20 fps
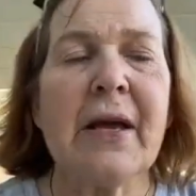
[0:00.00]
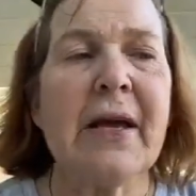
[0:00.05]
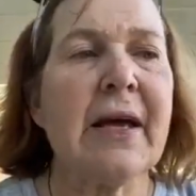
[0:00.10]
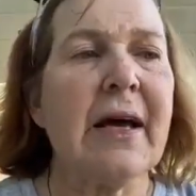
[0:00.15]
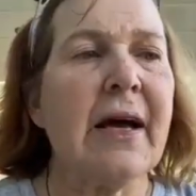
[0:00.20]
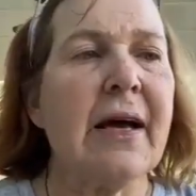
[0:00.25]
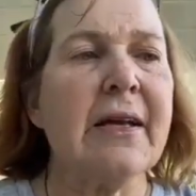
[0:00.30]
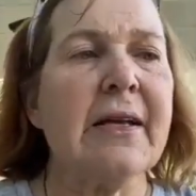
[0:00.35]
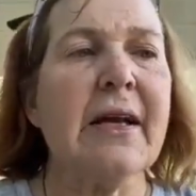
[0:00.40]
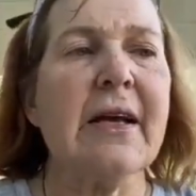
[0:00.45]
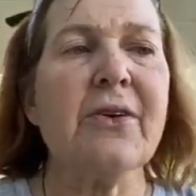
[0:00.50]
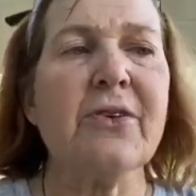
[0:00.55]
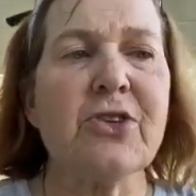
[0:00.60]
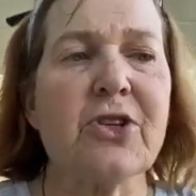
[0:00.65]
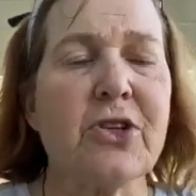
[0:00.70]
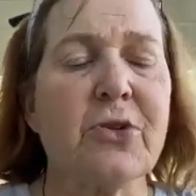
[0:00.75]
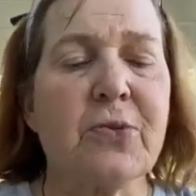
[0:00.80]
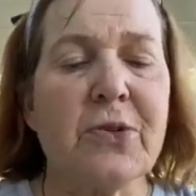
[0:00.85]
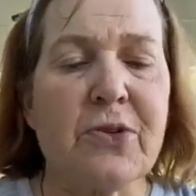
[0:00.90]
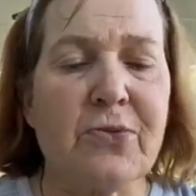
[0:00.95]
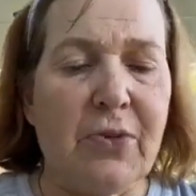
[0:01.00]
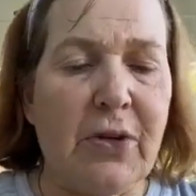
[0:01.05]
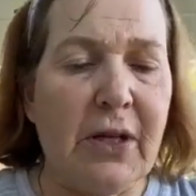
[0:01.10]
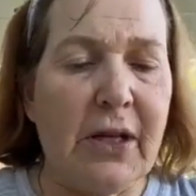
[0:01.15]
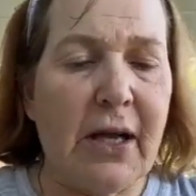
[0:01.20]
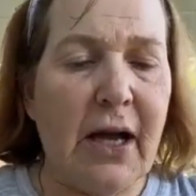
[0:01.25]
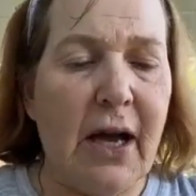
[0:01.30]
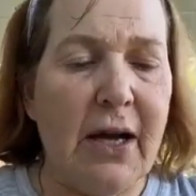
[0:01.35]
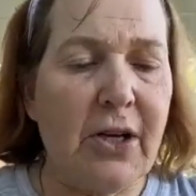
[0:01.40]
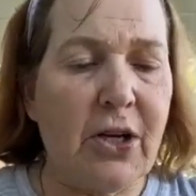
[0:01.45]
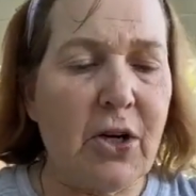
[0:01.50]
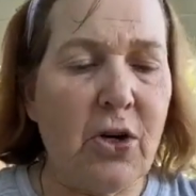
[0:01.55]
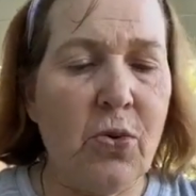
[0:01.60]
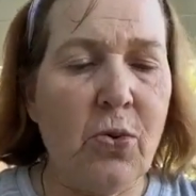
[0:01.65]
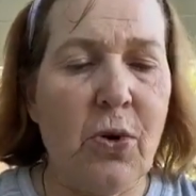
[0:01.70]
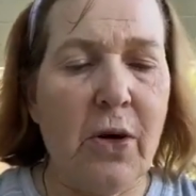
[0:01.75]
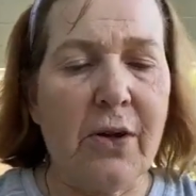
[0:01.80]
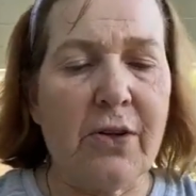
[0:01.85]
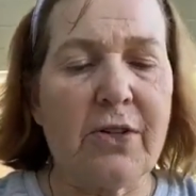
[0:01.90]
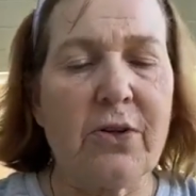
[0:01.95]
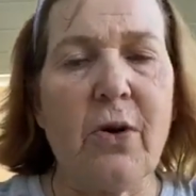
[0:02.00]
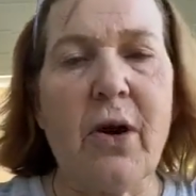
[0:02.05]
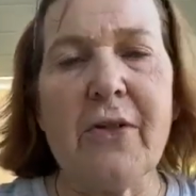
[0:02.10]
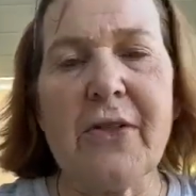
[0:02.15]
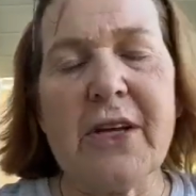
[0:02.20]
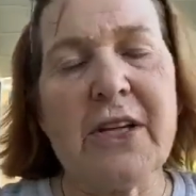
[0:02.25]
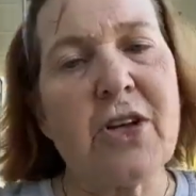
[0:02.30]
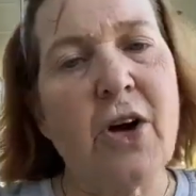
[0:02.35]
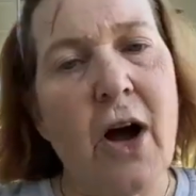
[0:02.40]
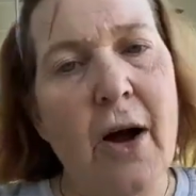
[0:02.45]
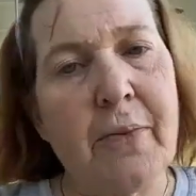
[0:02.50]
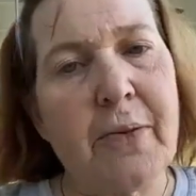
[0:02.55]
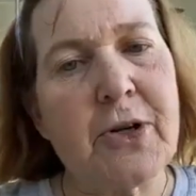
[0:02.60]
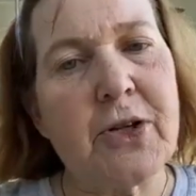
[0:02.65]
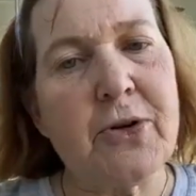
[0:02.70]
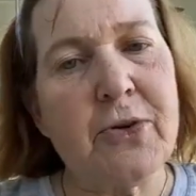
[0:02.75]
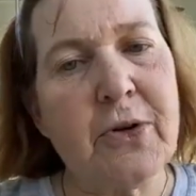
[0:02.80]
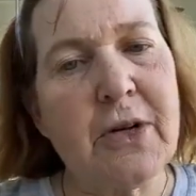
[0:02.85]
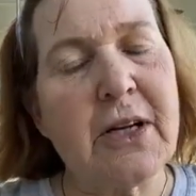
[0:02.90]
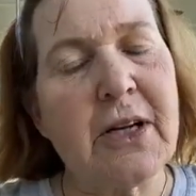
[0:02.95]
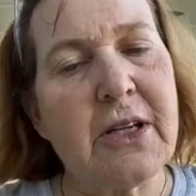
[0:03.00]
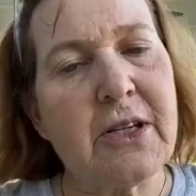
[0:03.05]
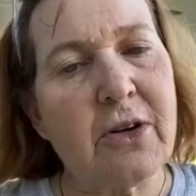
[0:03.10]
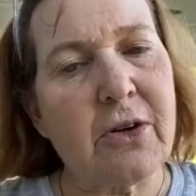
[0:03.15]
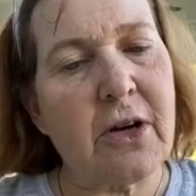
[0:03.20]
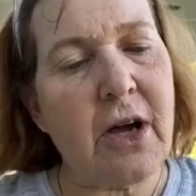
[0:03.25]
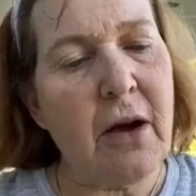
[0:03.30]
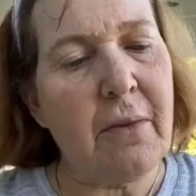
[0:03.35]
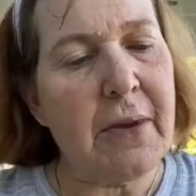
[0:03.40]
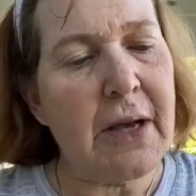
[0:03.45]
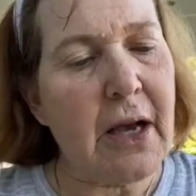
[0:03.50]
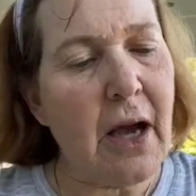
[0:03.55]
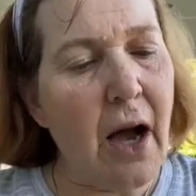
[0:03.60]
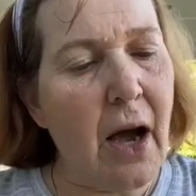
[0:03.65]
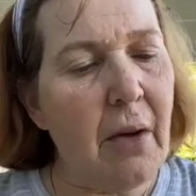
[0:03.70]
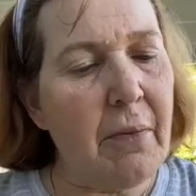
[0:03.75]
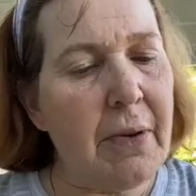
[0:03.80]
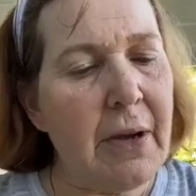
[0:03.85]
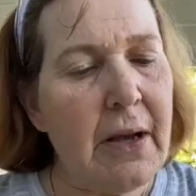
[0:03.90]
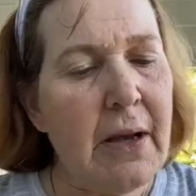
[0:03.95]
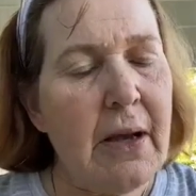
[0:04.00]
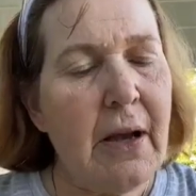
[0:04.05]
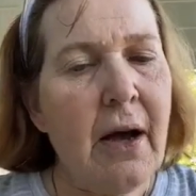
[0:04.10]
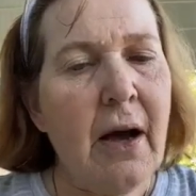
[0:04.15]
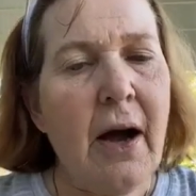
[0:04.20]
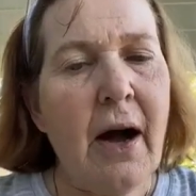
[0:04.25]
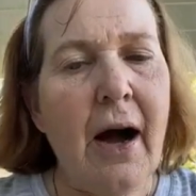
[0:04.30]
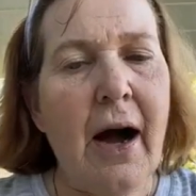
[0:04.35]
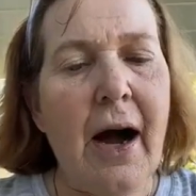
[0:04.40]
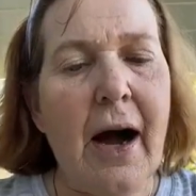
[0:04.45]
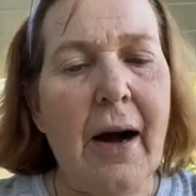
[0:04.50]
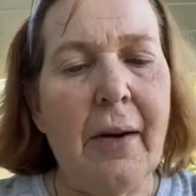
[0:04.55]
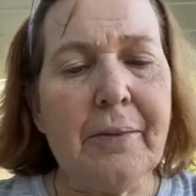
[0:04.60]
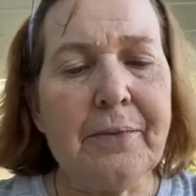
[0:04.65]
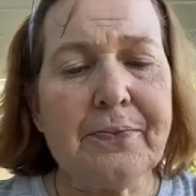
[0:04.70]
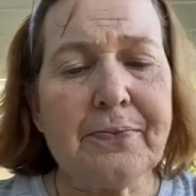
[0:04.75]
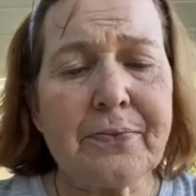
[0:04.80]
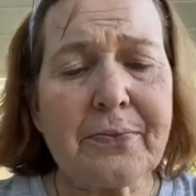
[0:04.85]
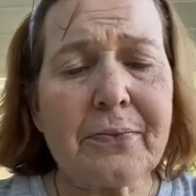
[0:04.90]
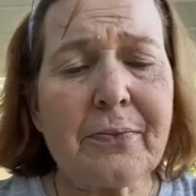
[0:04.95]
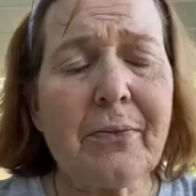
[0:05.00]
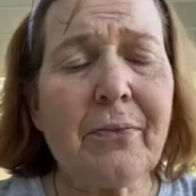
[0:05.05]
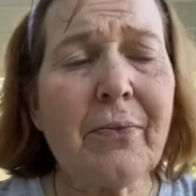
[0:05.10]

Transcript: and it just was really kind of cool so all these opportunities are coming up um,